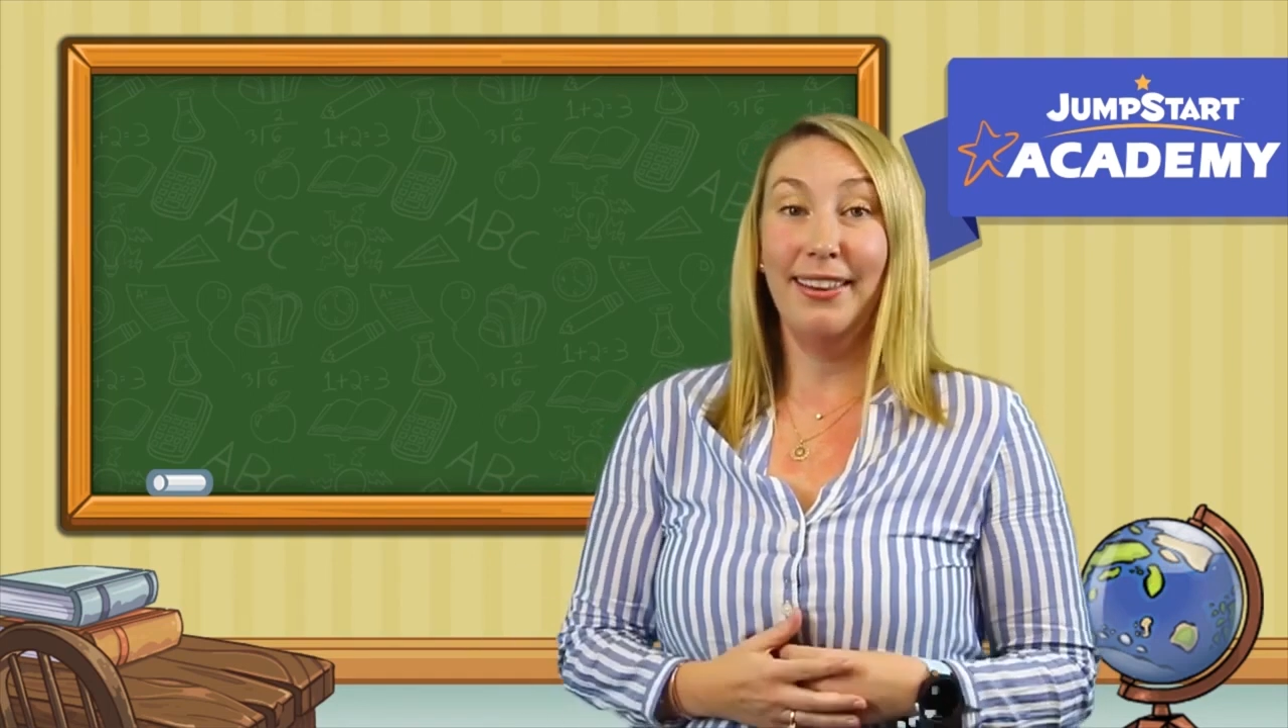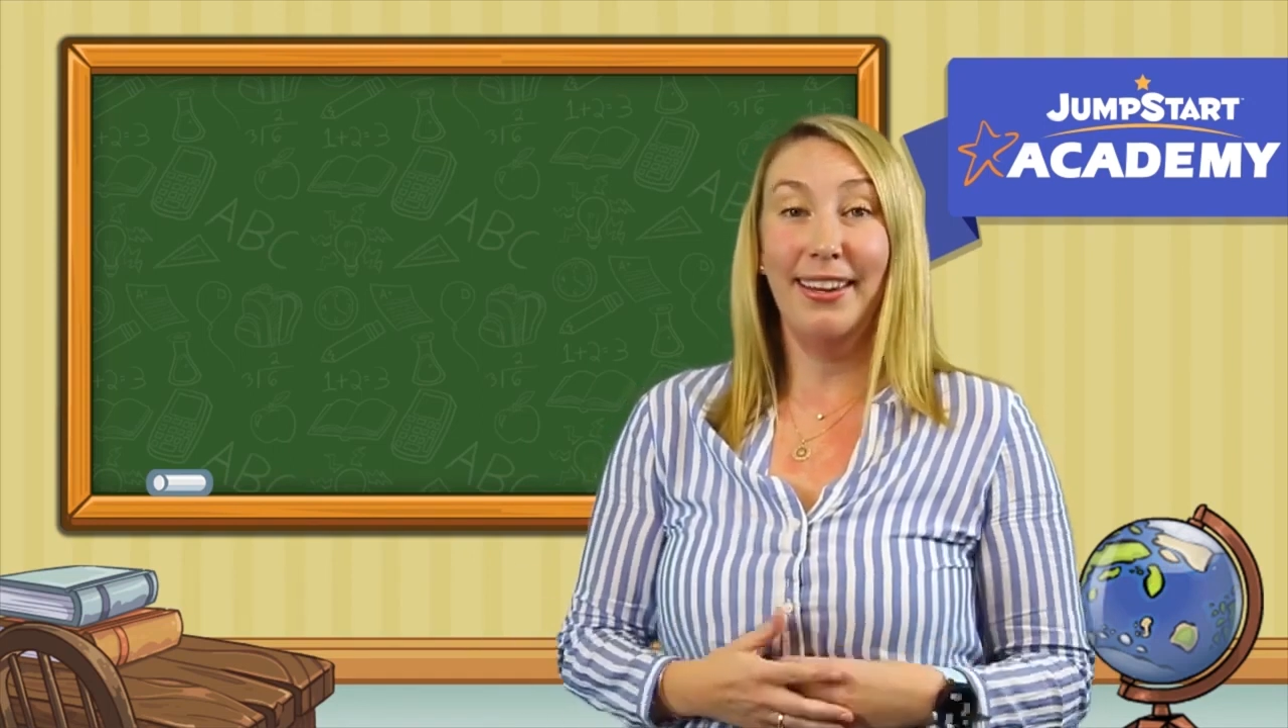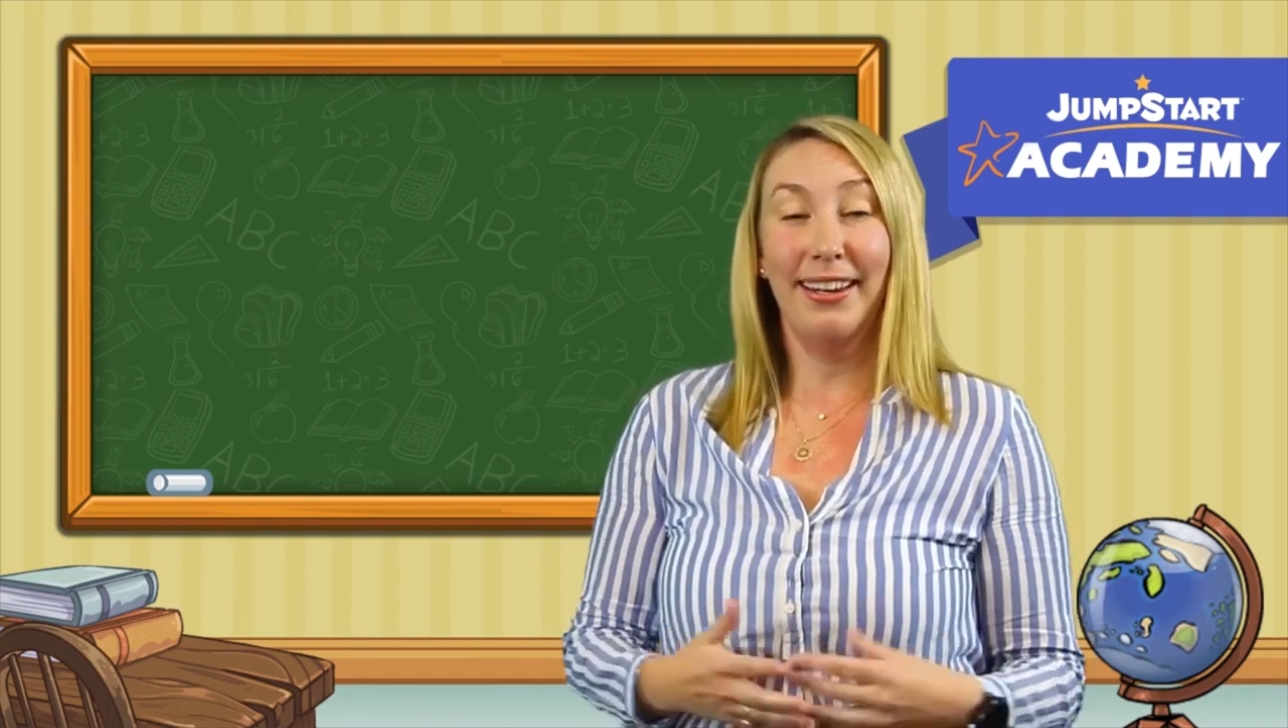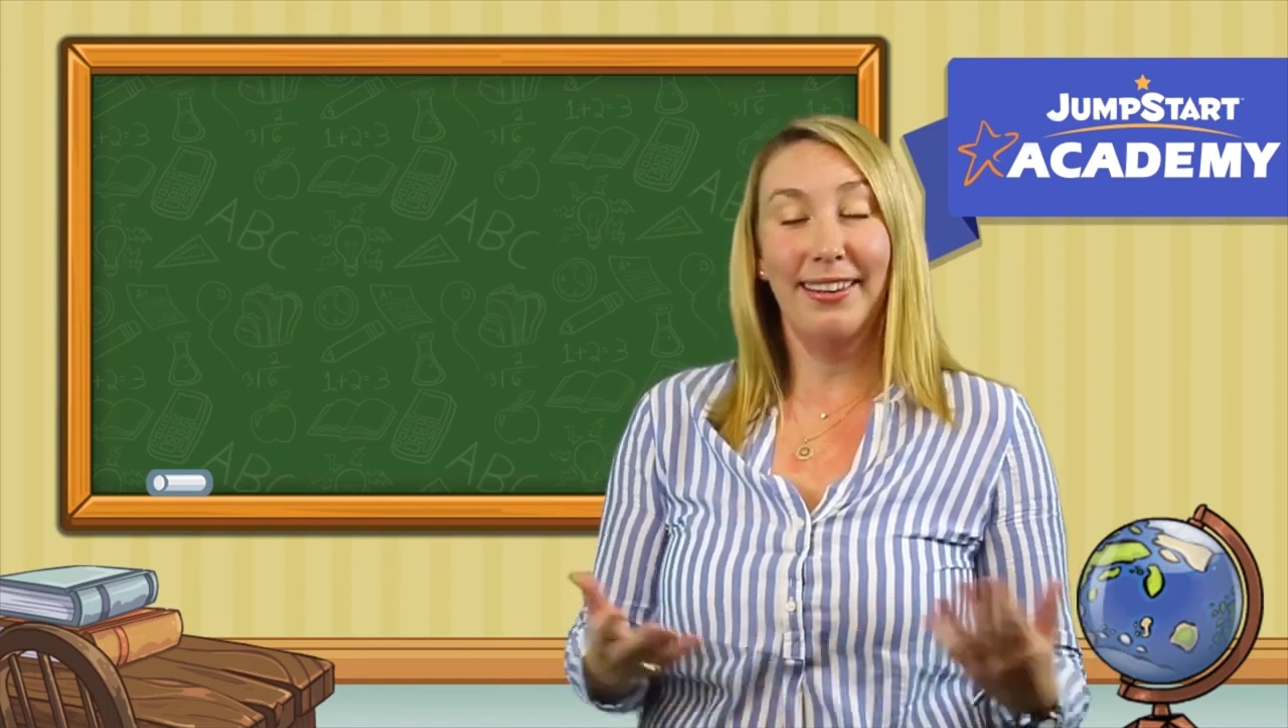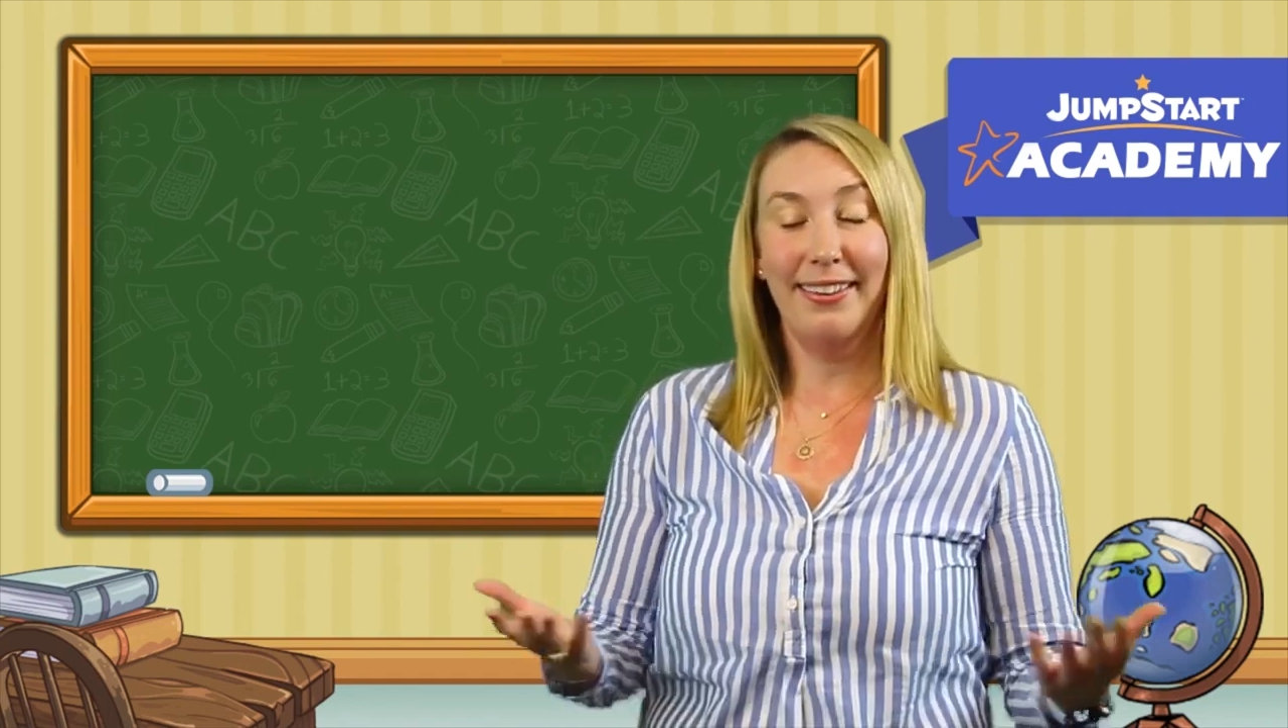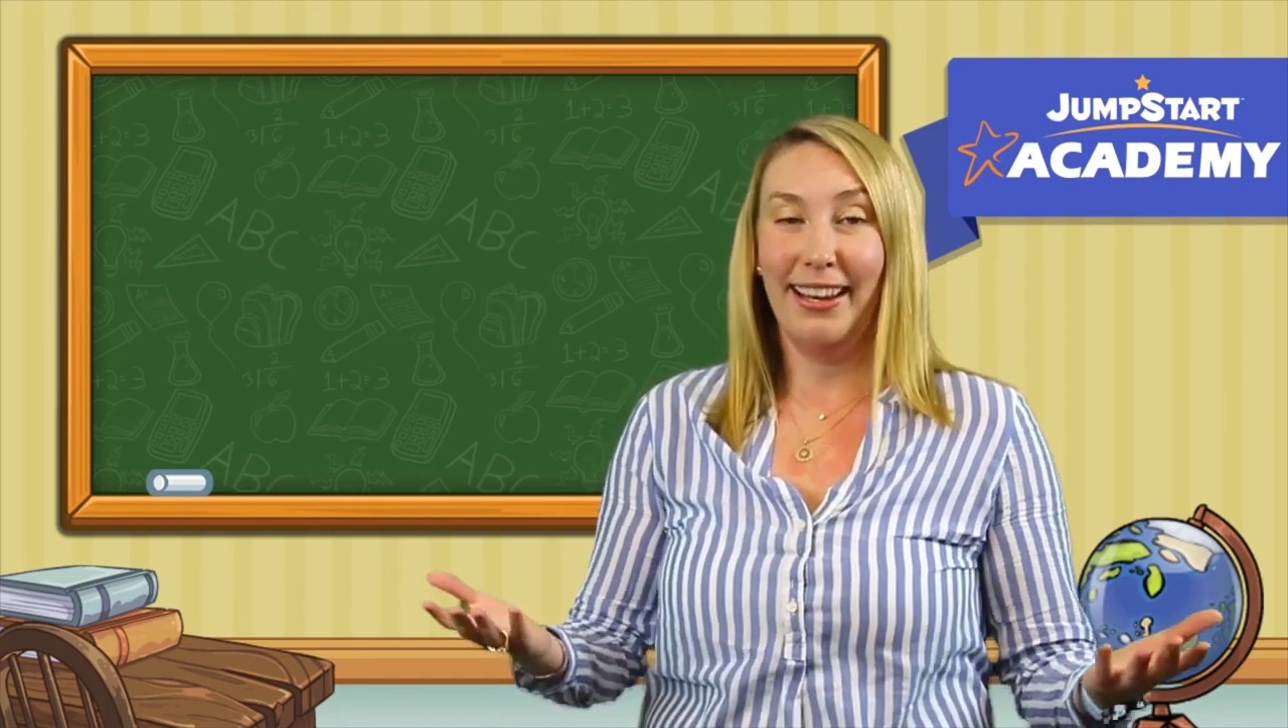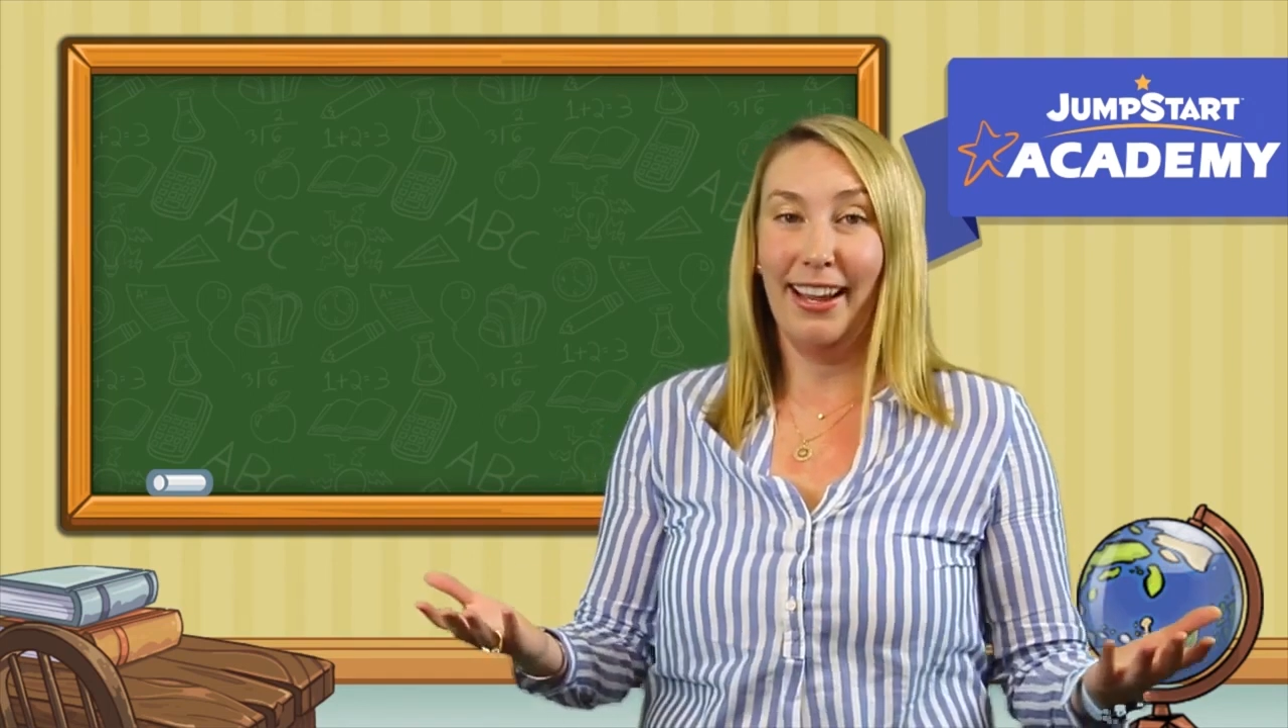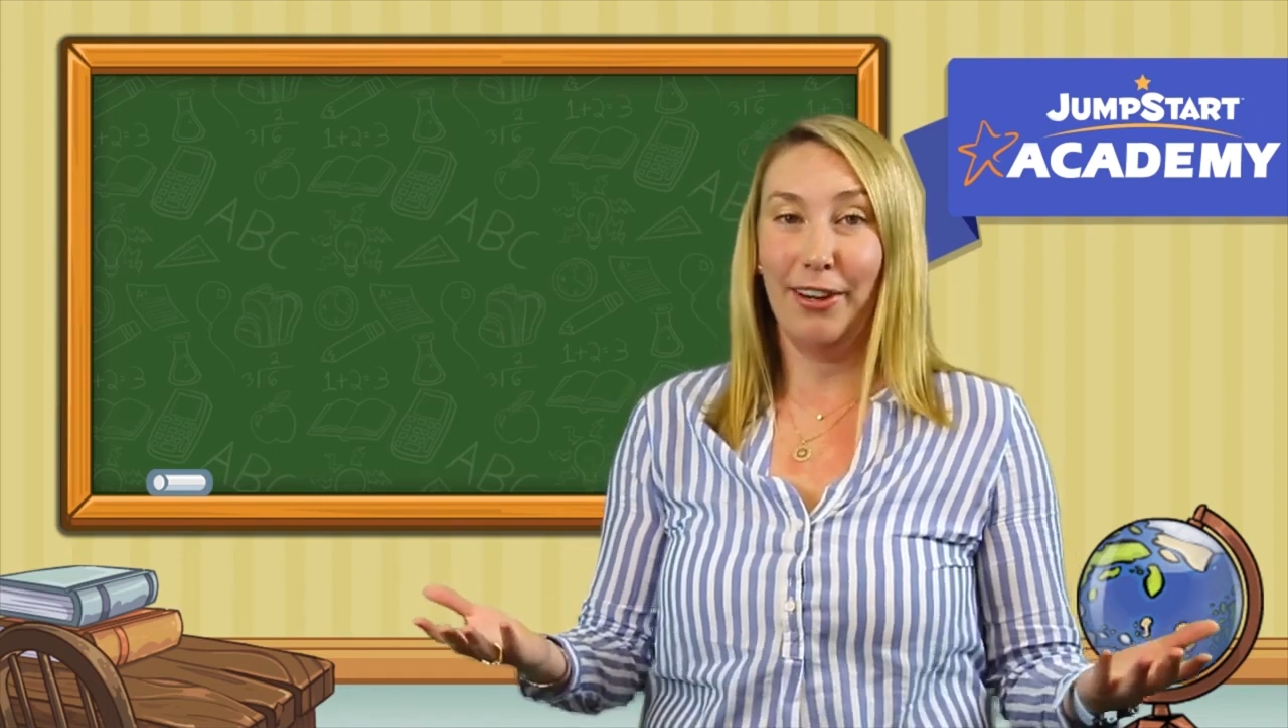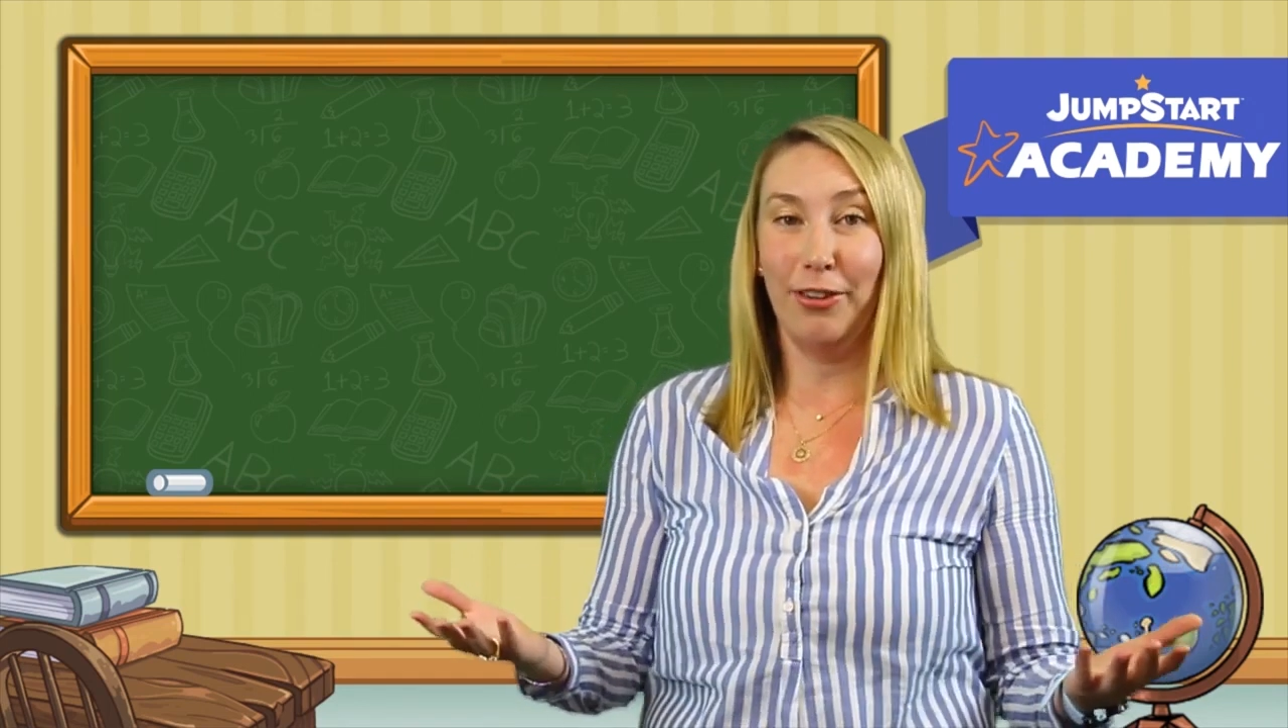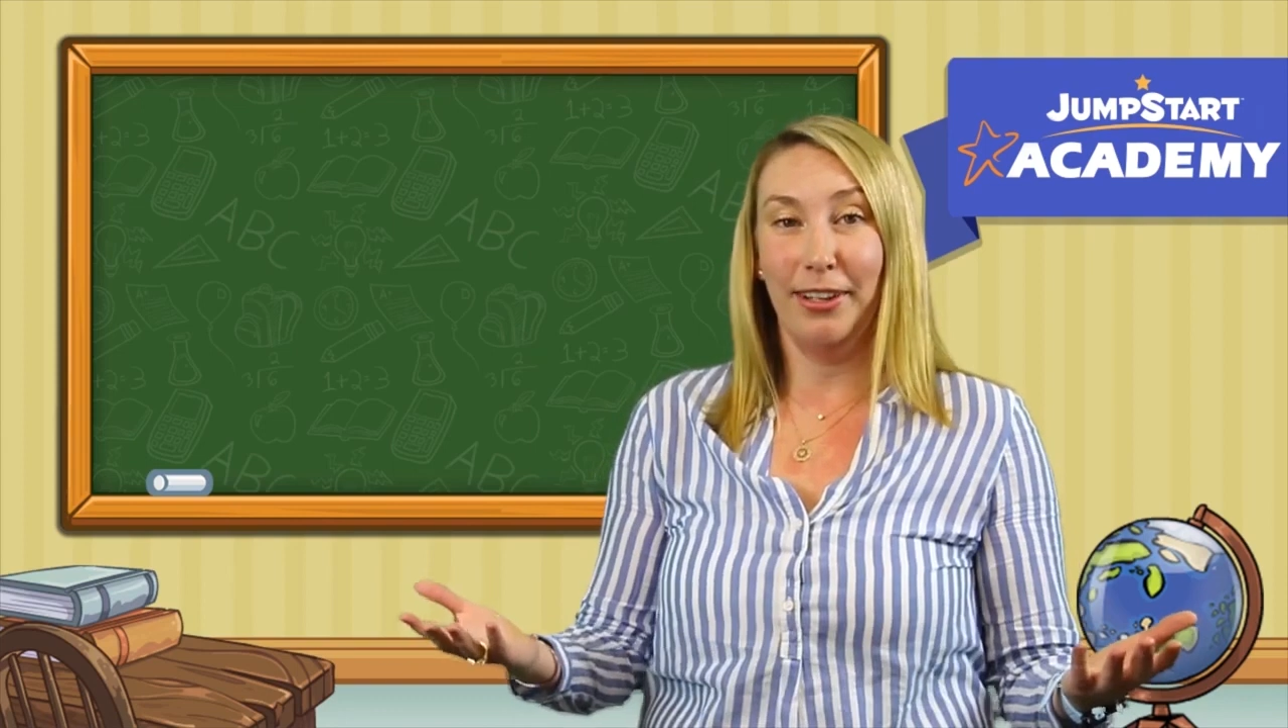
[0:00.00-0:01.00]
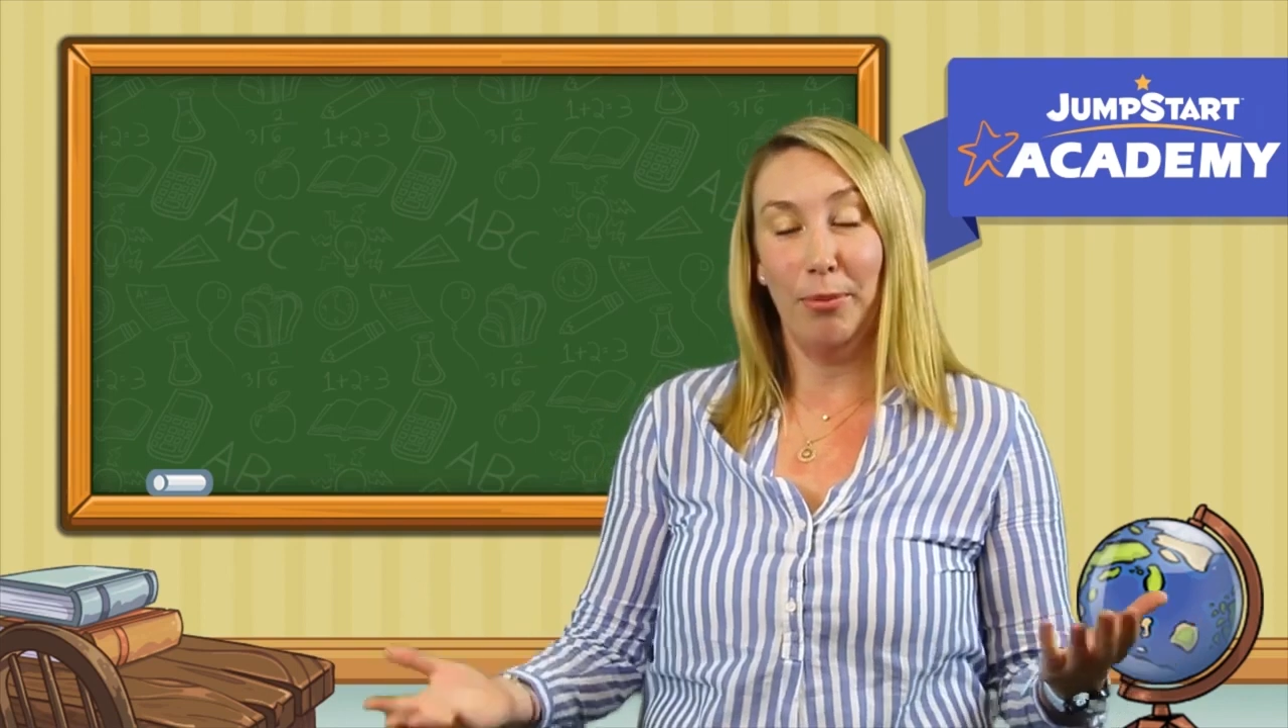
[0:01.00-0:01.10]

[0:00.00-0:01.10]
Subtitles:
and then they actually